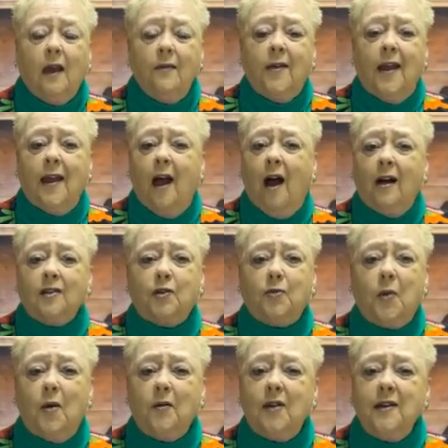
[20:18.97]
And they all
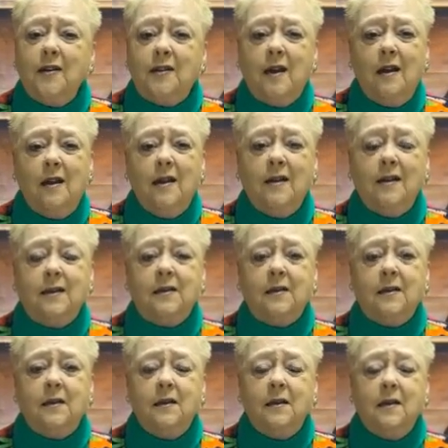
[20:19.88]
spoke in
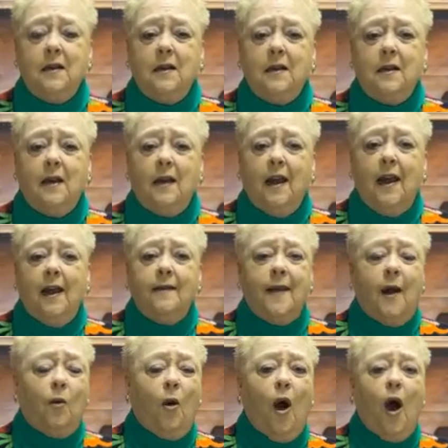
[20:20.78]
tongues
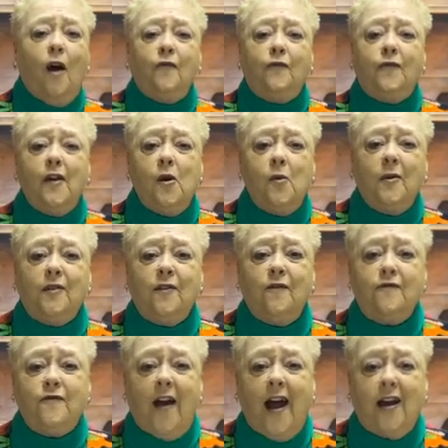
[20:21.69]
and they were all filled with
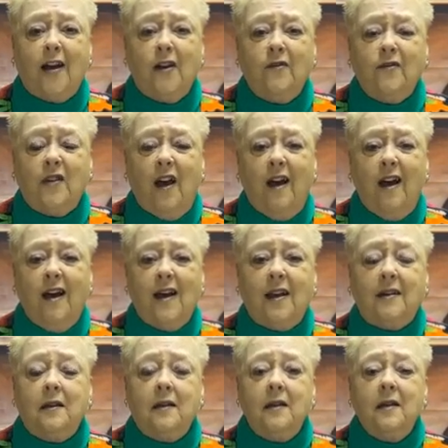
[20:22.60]
the fire of
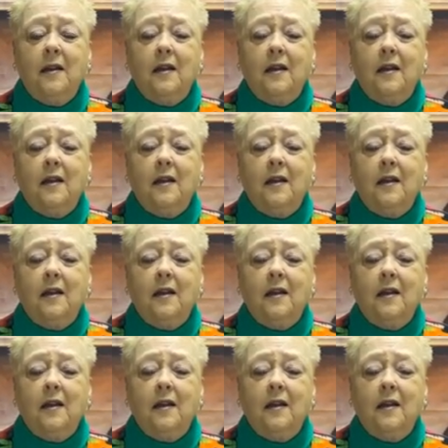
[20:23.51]
God.